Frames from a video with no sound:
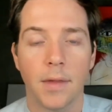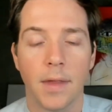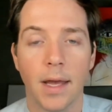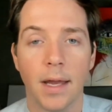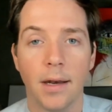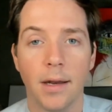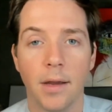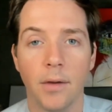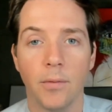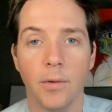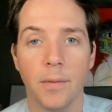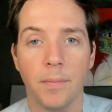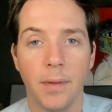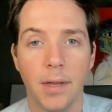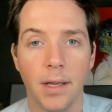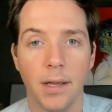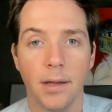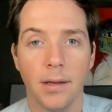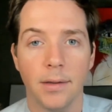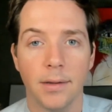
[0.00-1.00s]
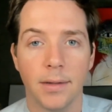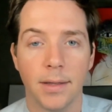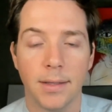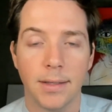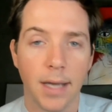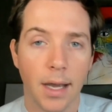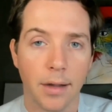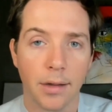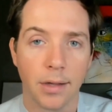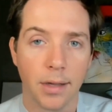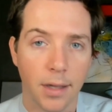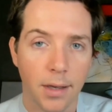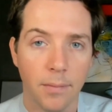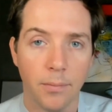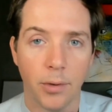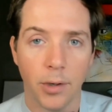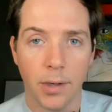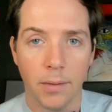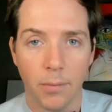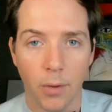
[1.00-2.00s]
then it would be the text
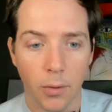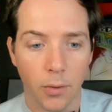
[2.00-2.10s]
input